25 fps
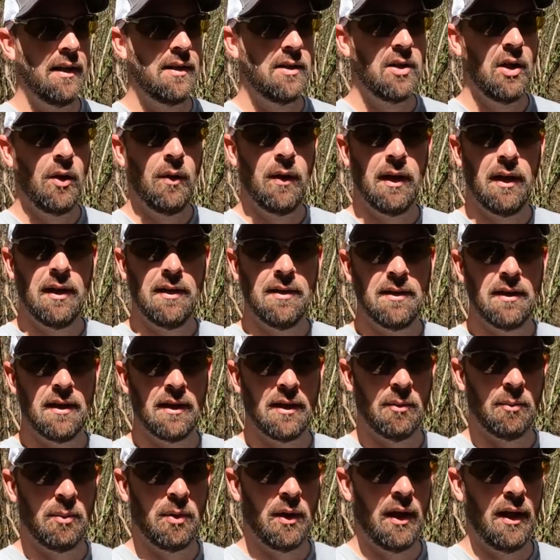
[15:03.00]
It's so easy to
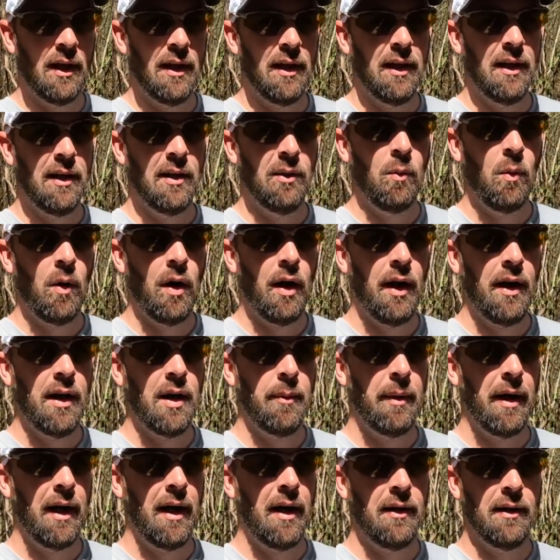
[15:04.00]
complain and
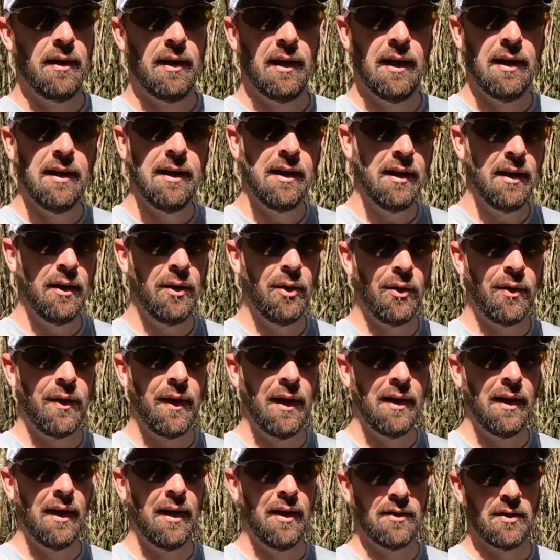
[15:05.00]
whine about any little
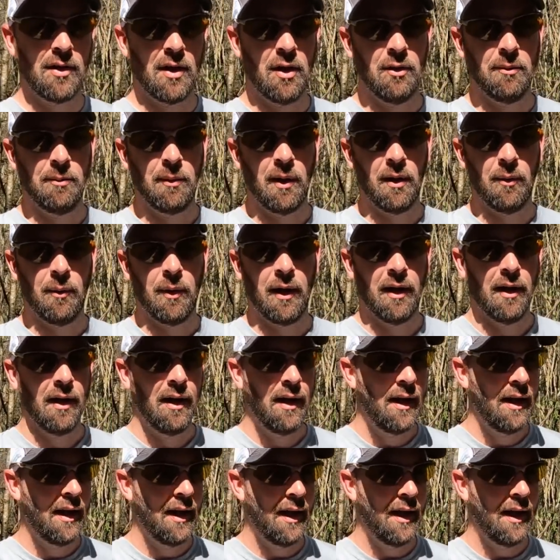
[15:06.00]
thing that doesn't go my way.